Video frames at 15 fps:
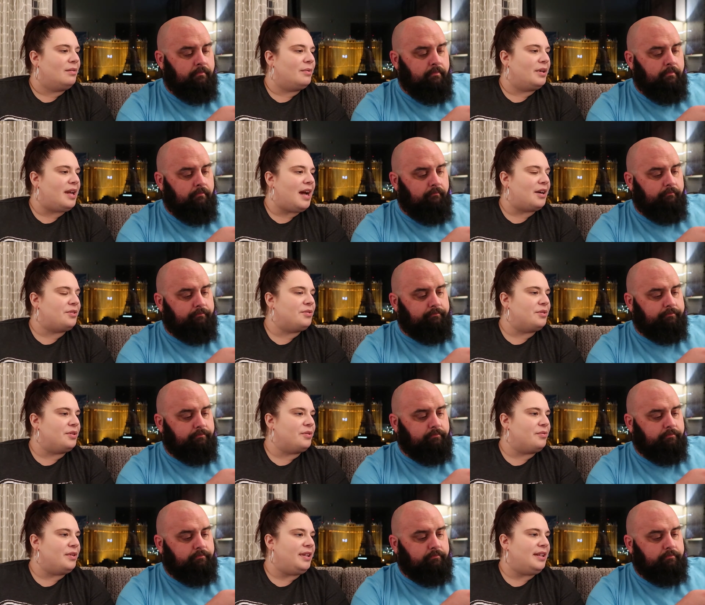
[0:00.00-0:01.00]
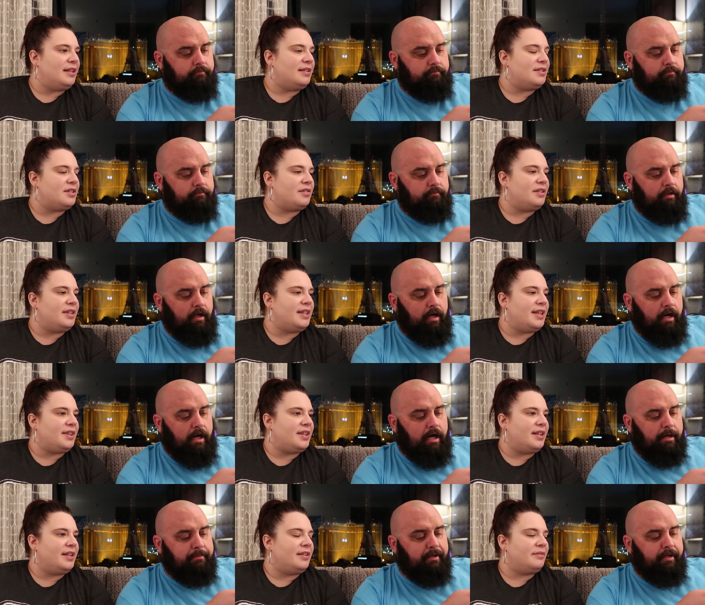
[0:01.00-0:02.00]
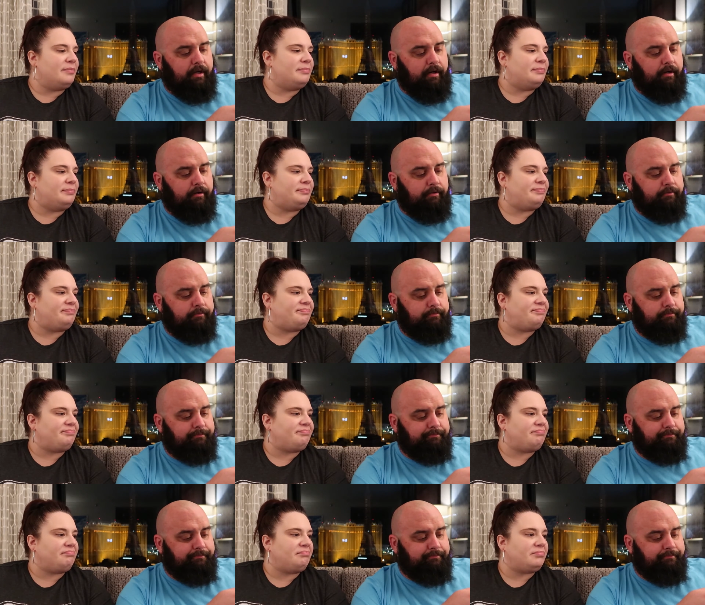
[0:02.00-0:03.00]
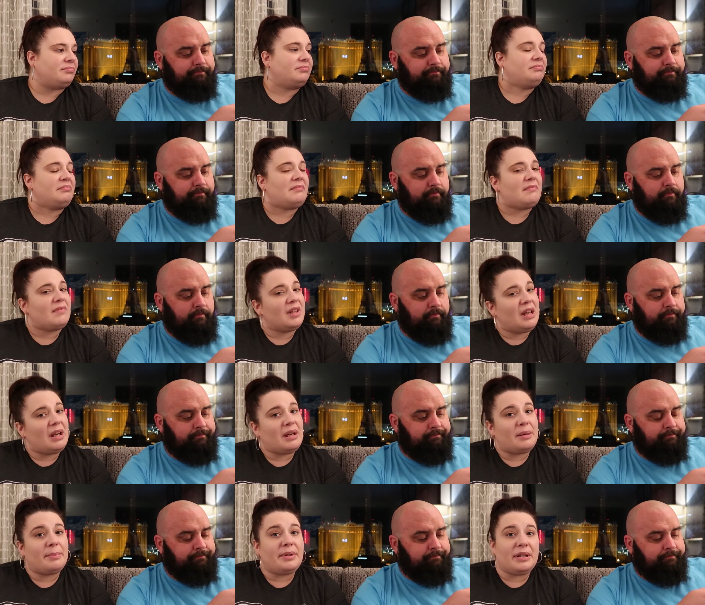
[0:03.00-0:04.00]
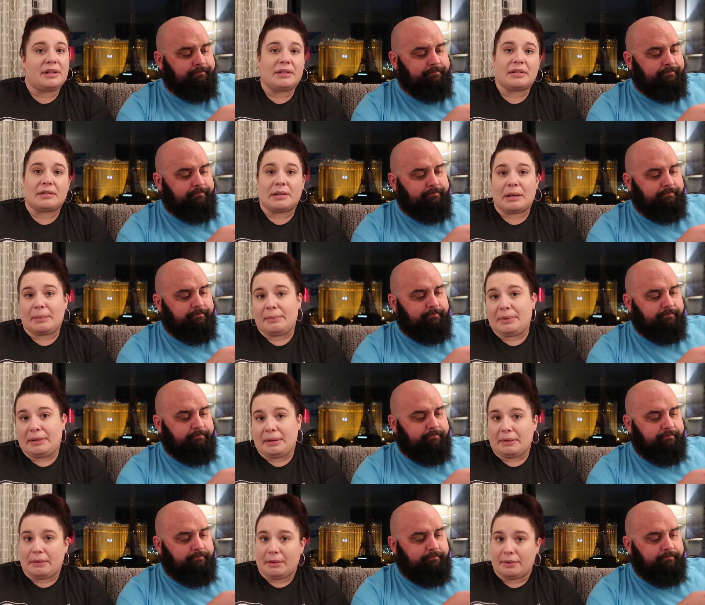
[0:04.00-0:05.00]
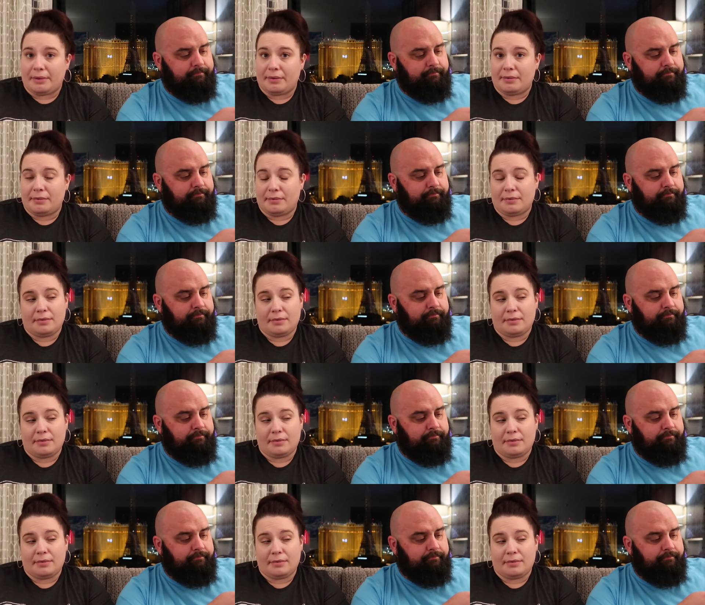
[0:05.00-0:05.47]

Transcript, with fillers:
Speaker 1: what actual ingredients are in that habanero. thing. Habanero. A little habanero.